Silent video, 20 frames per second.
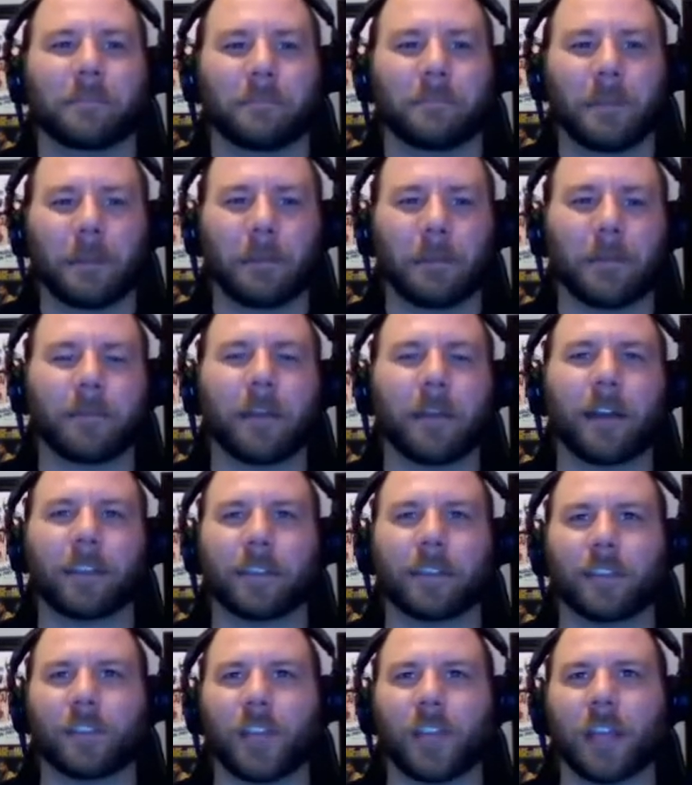Maybe he
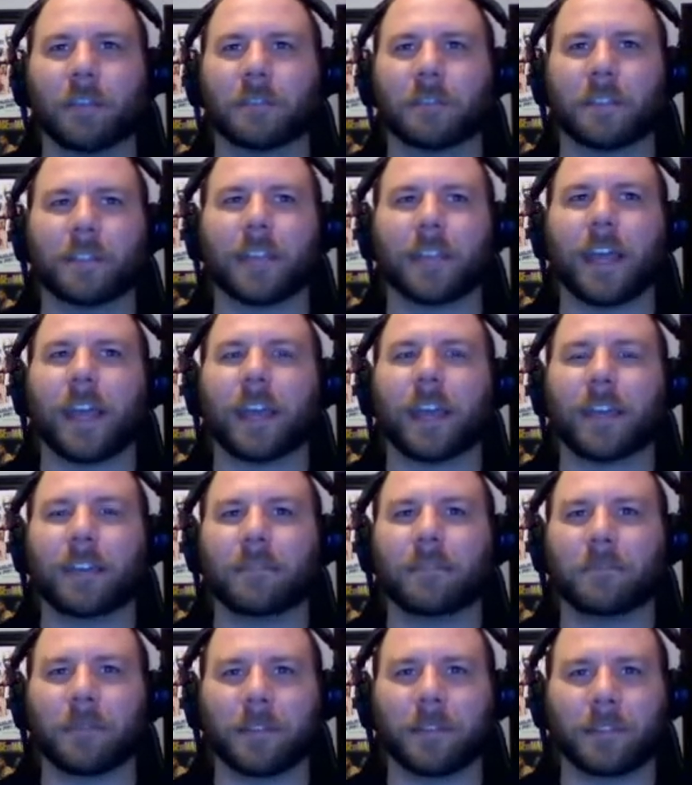finally shaves his
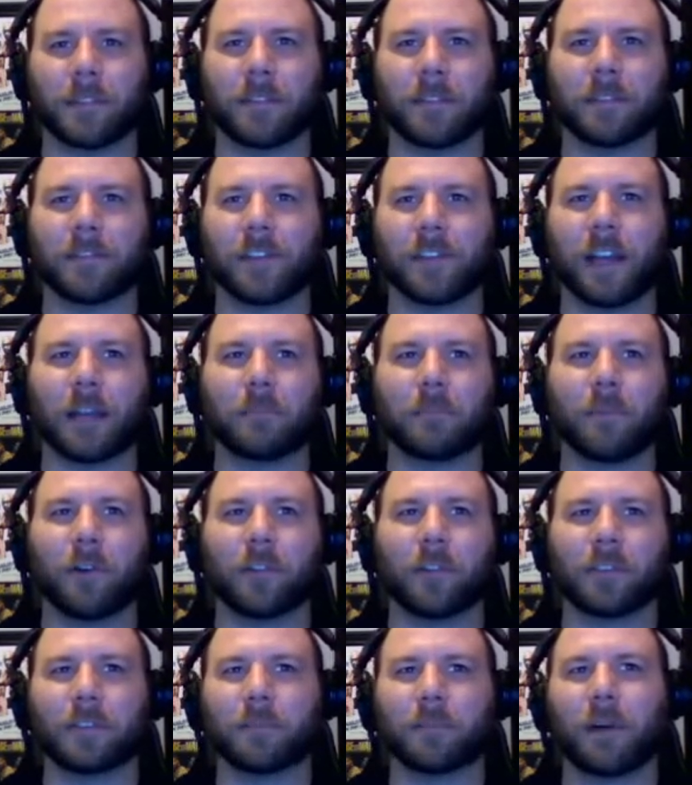head because of the giant
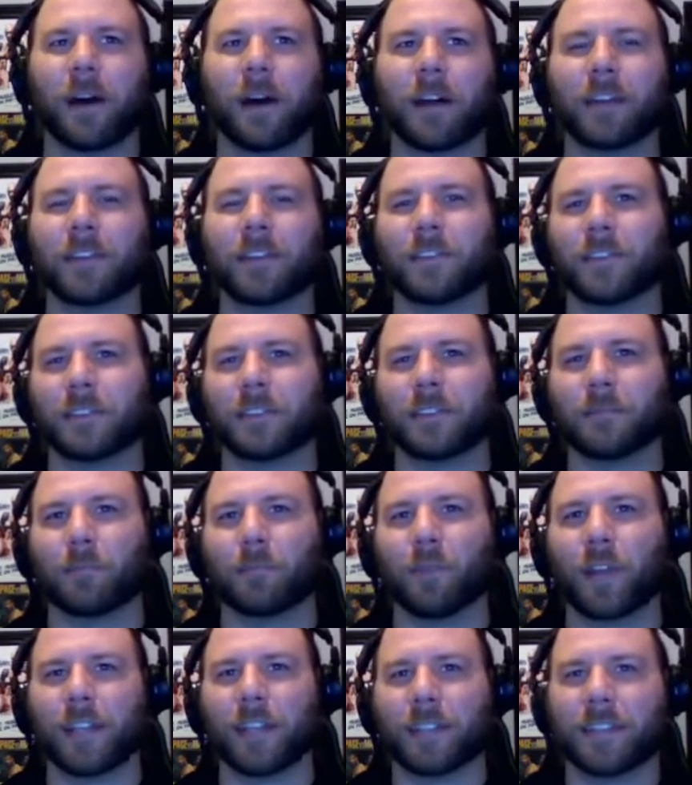bald spot and just
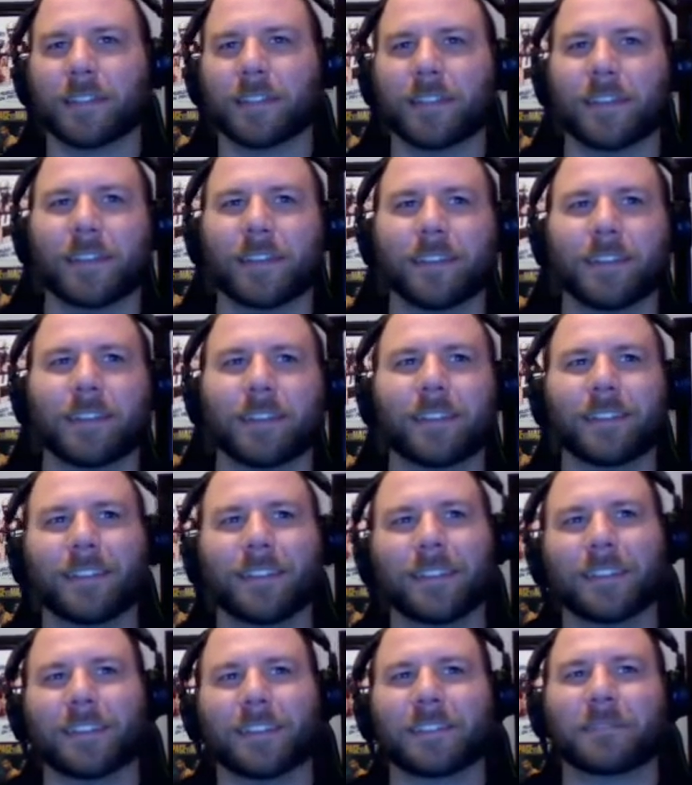embraces it.
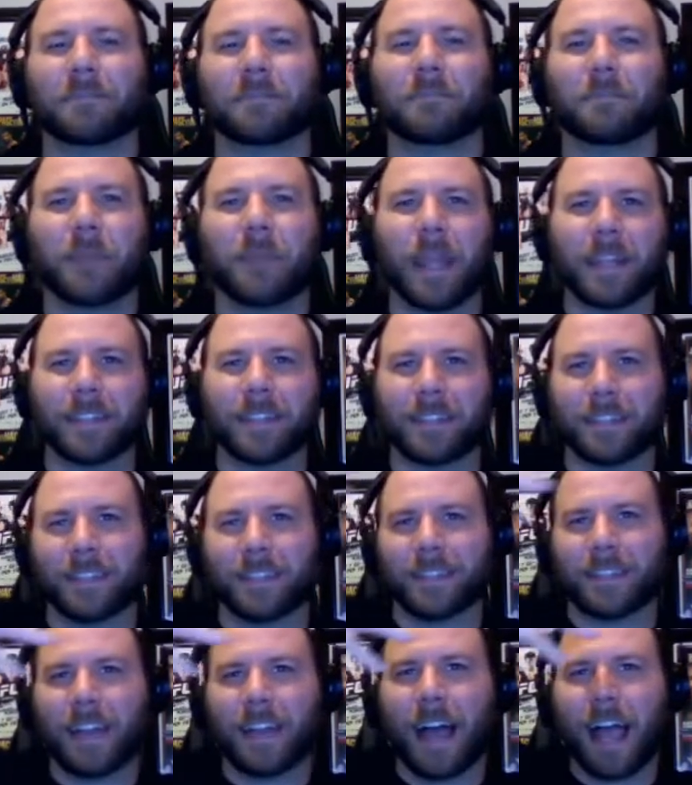Paints his
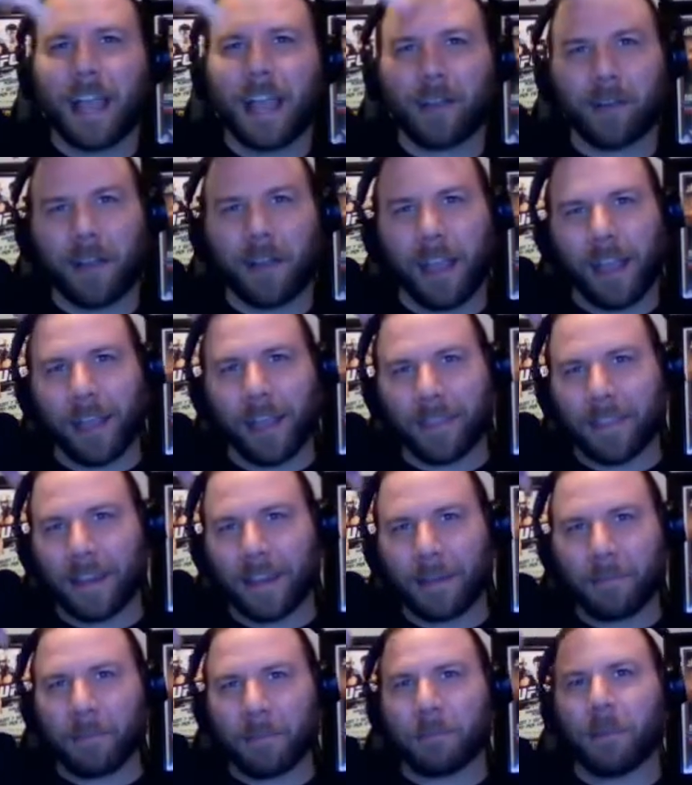entire head.
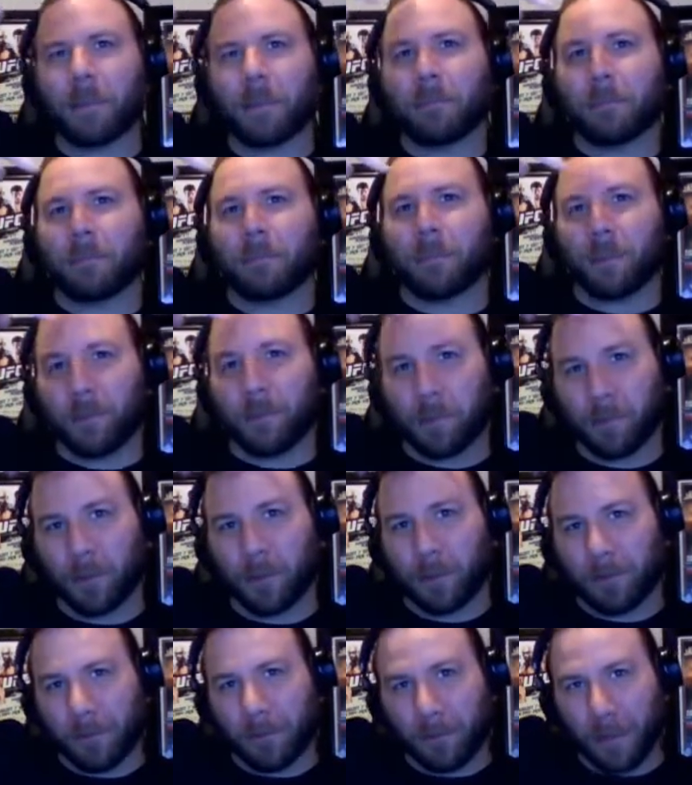That'd be pretty
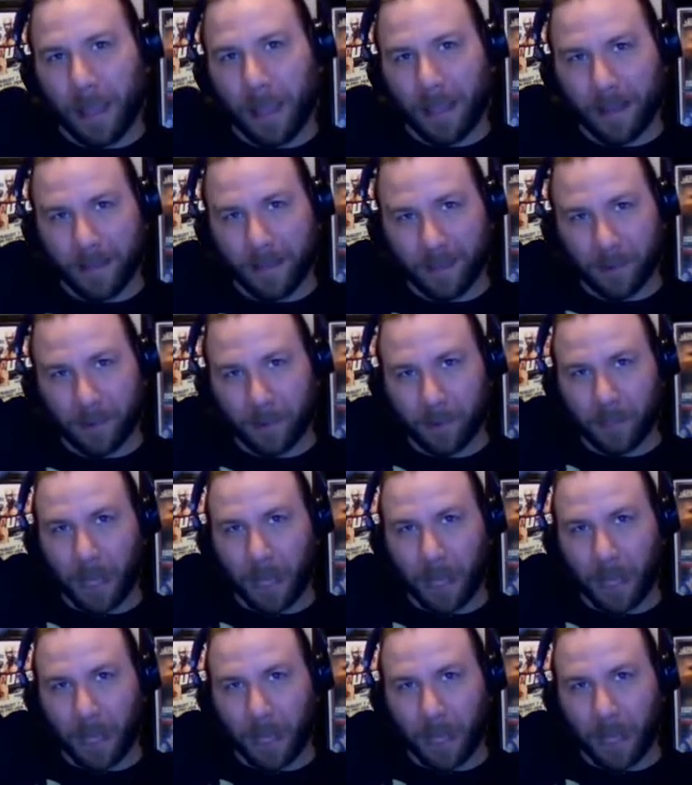cool if he painted the whole